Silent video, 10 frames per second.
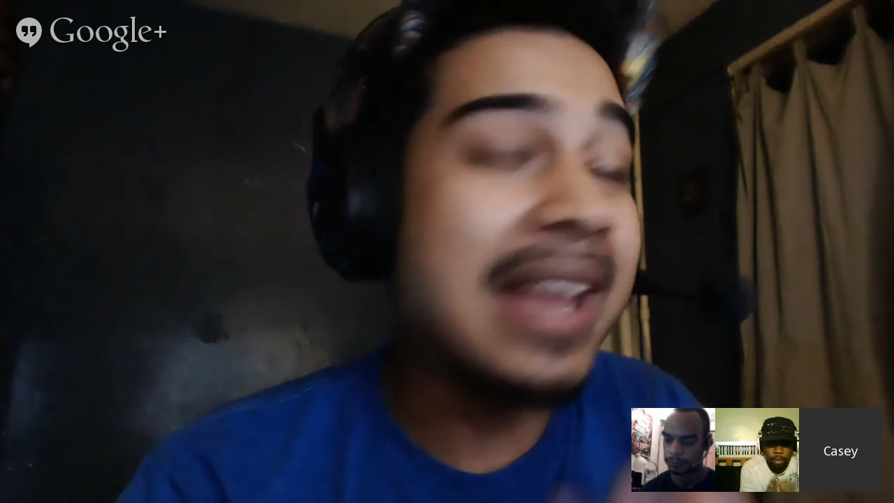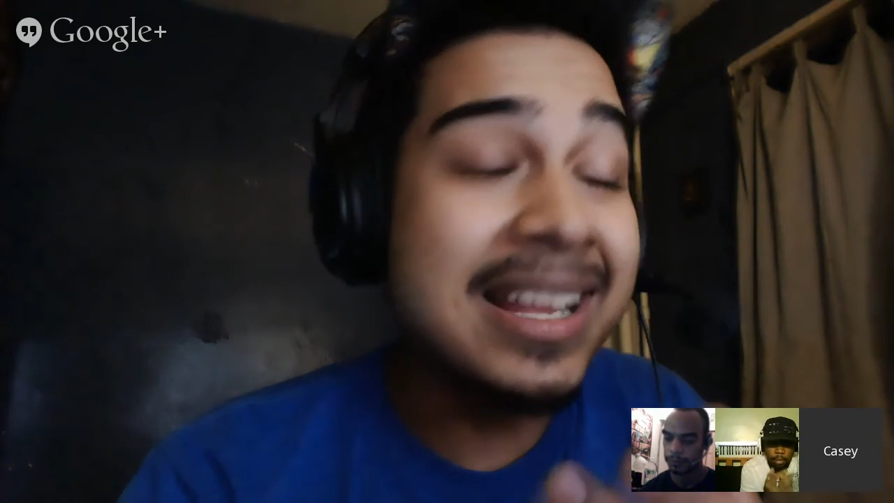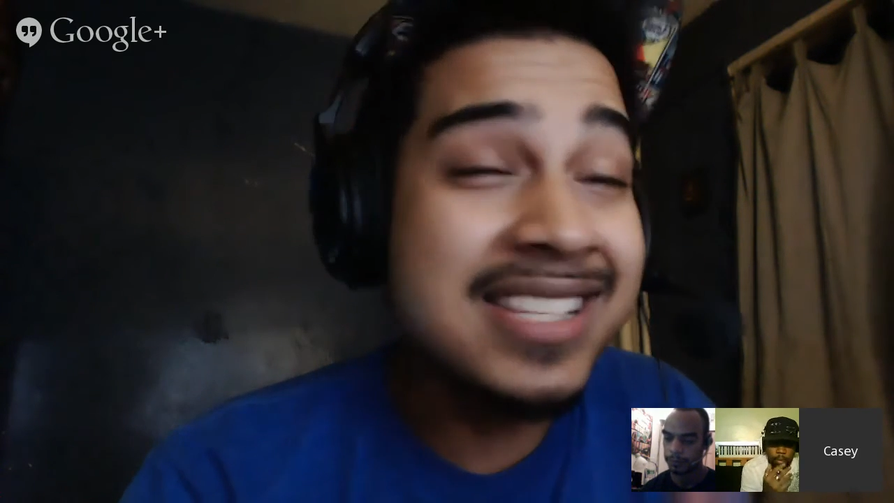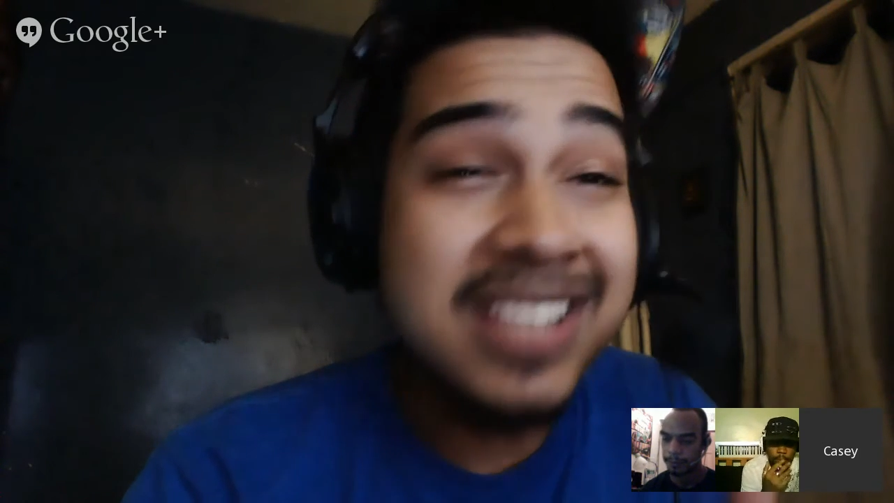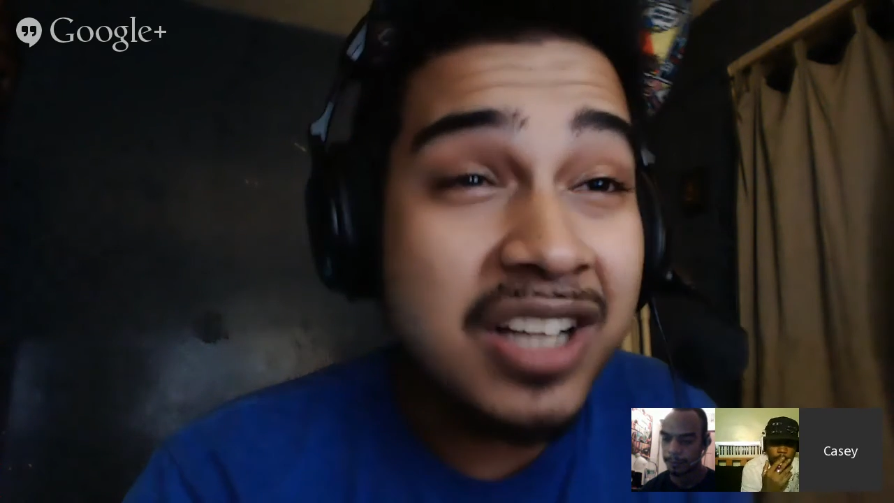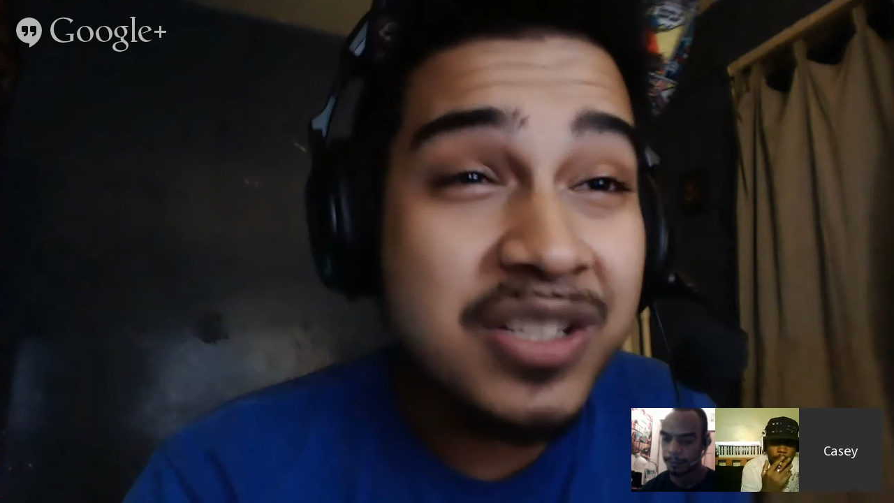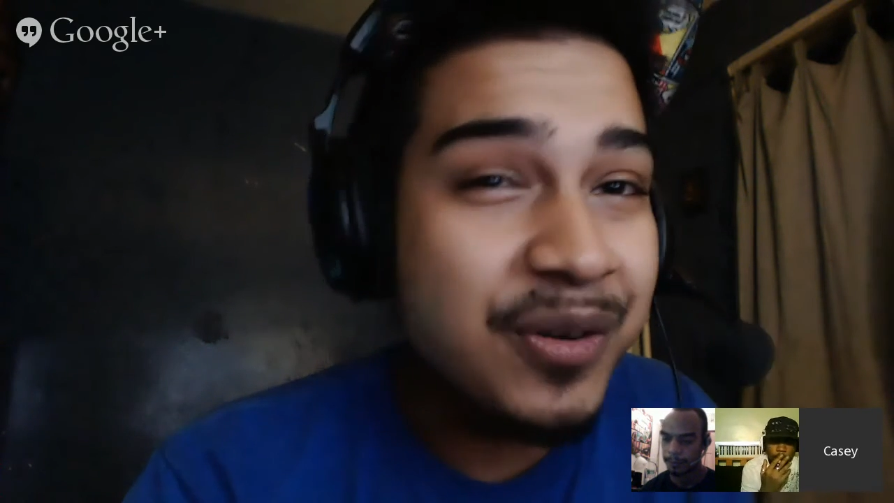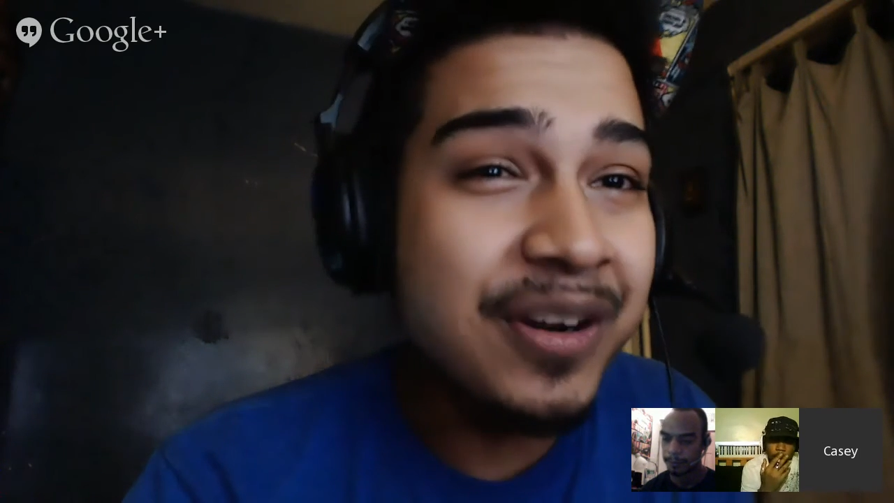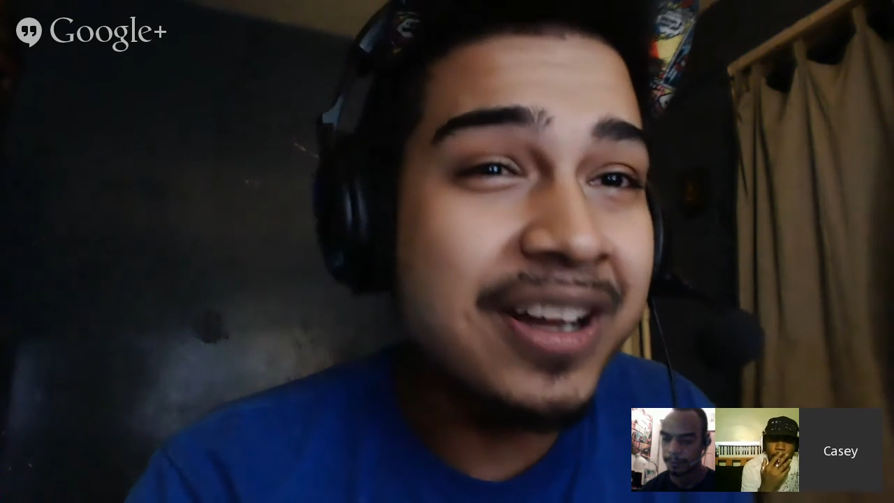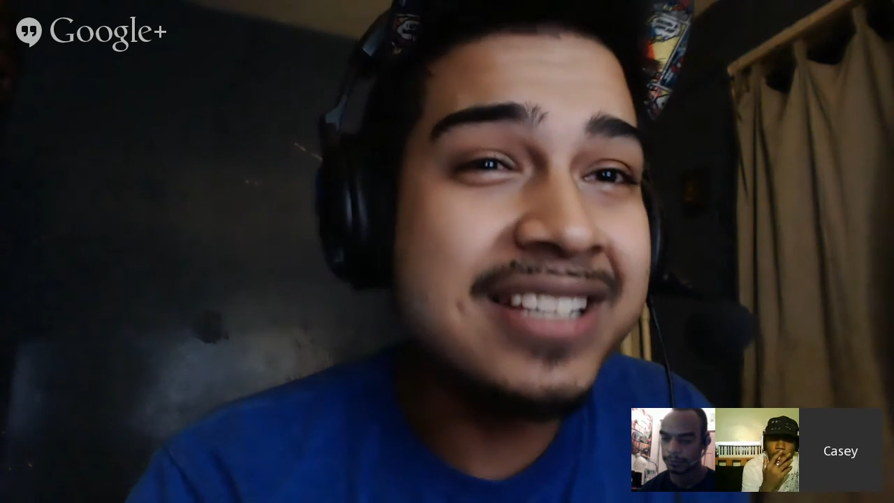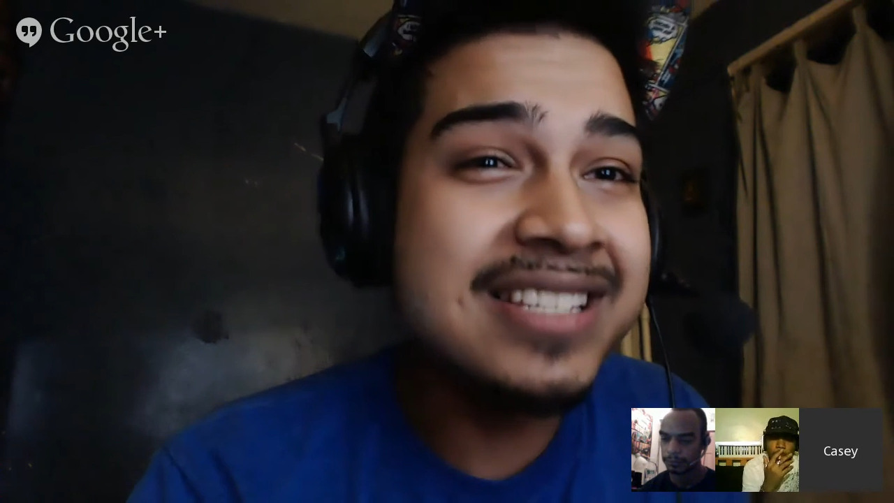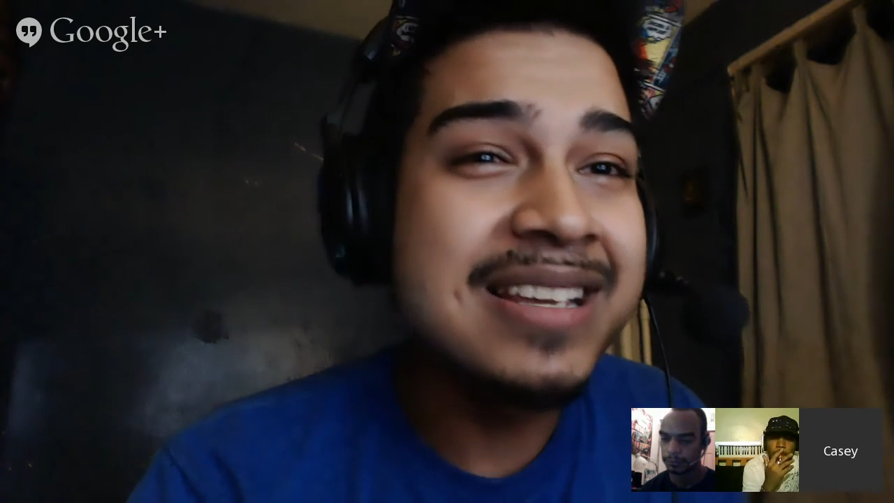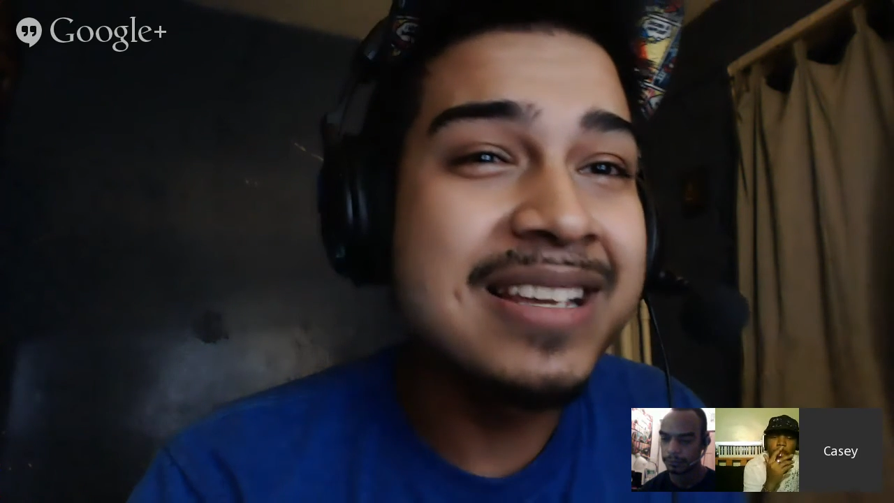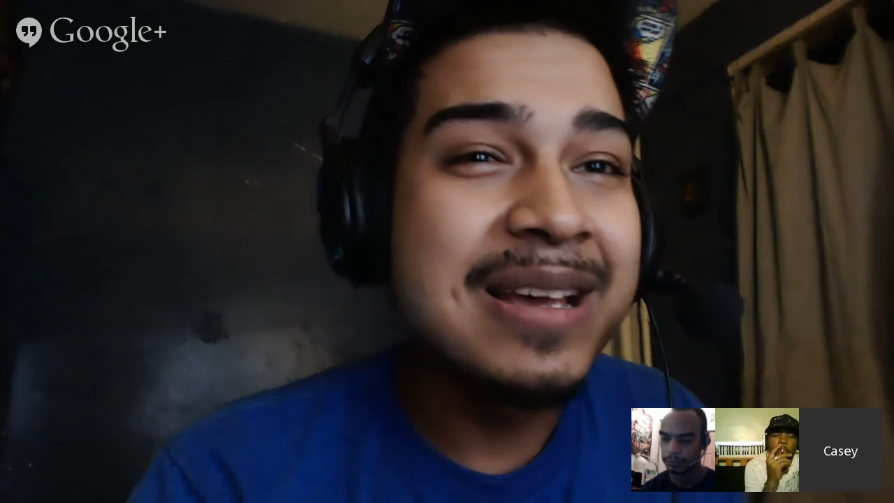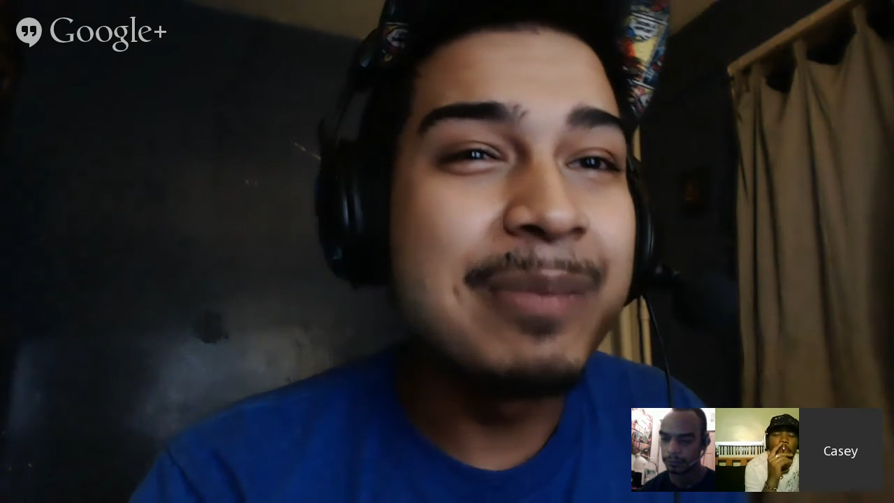It sucks for us,
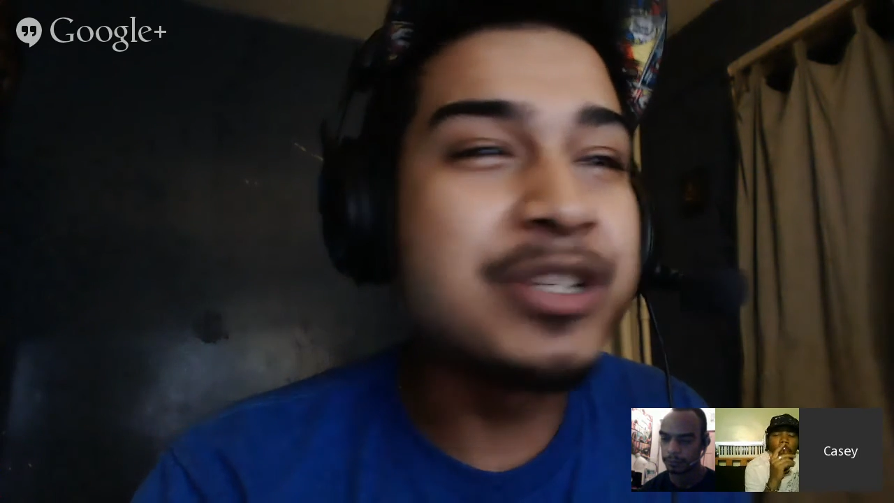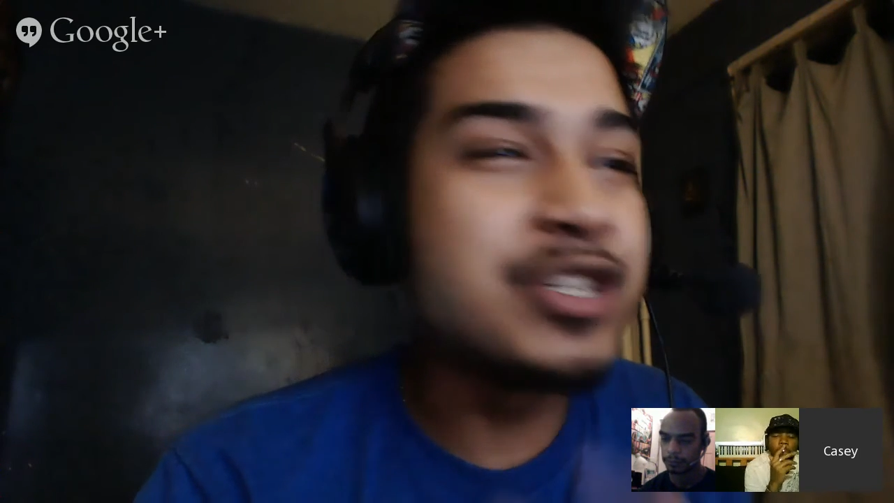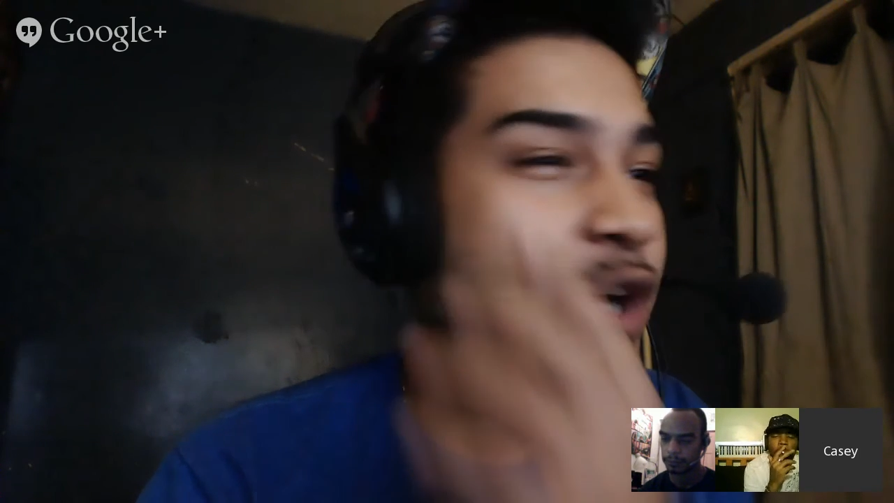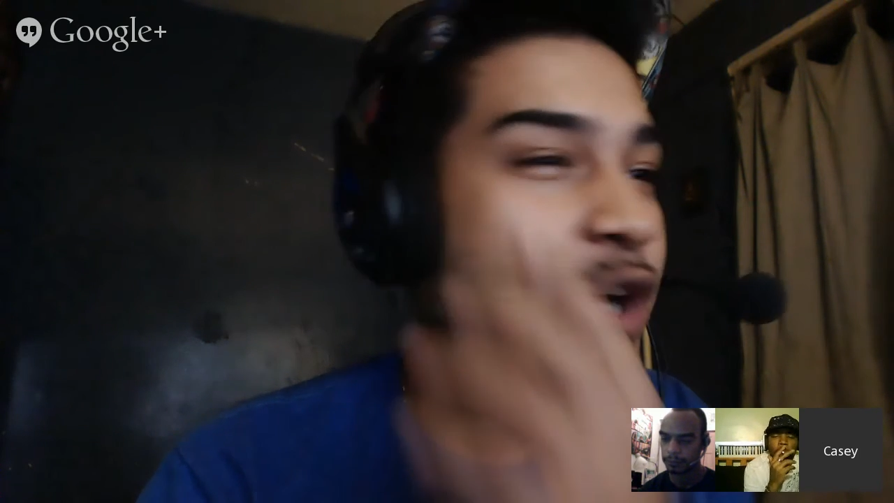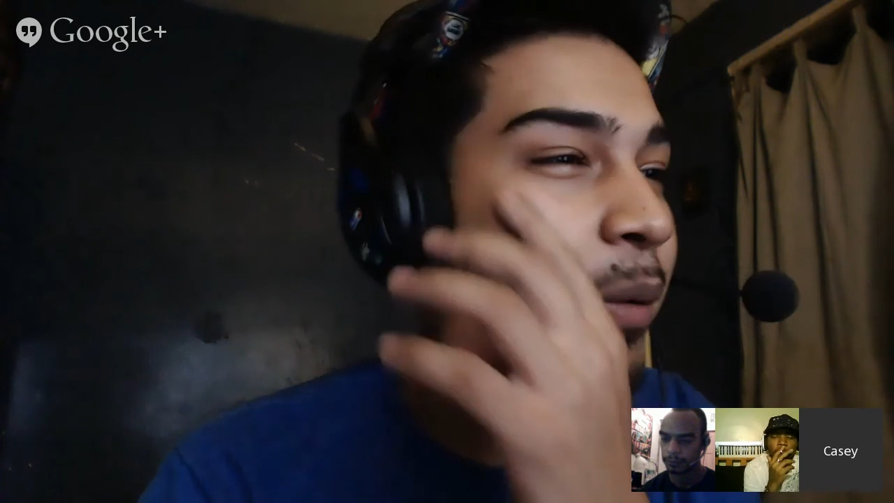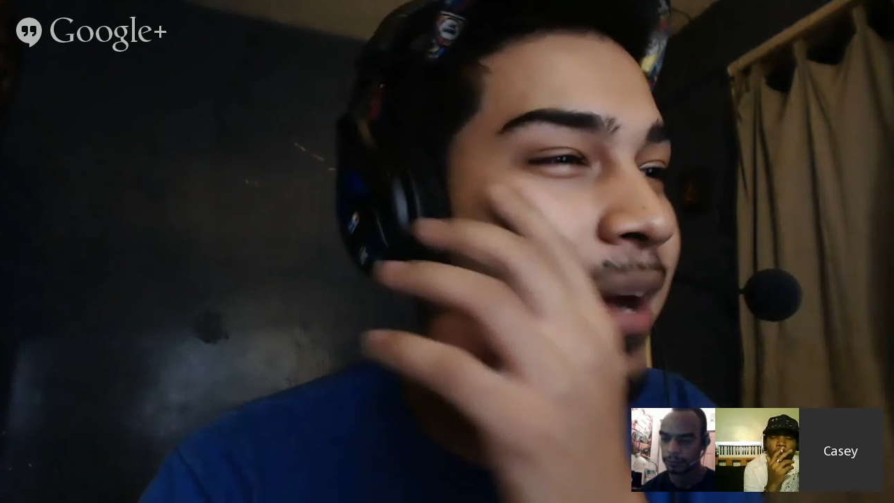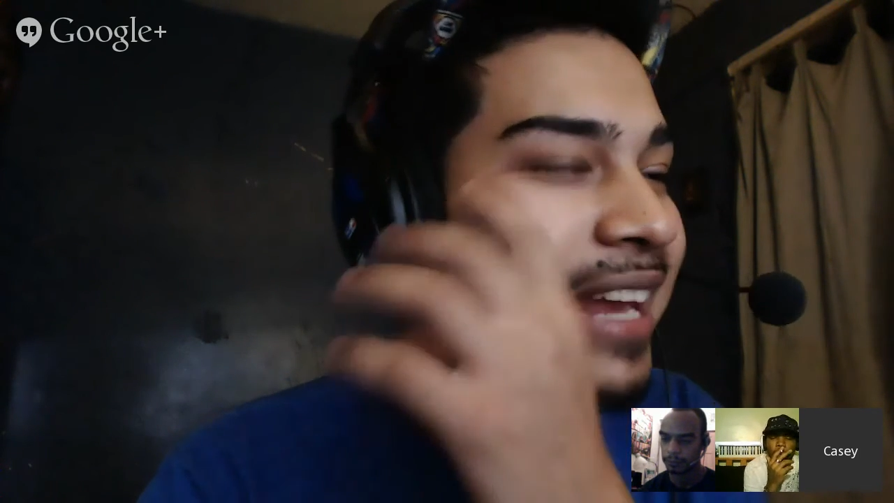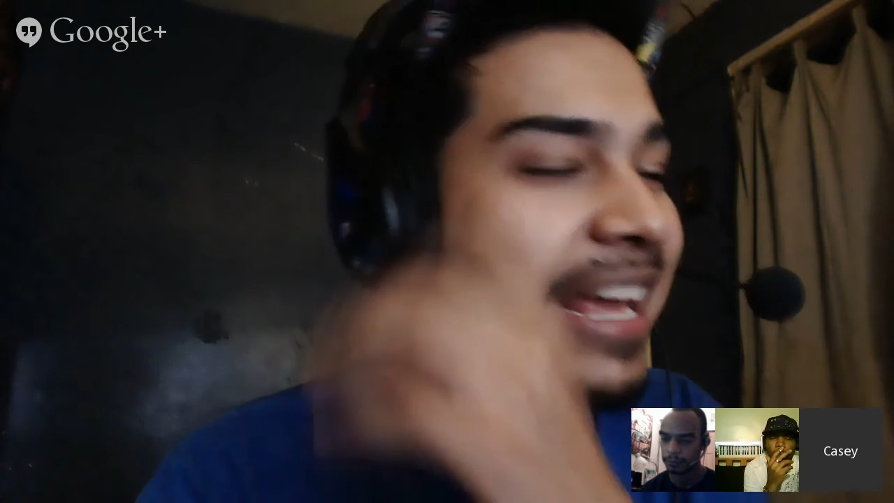but you know what?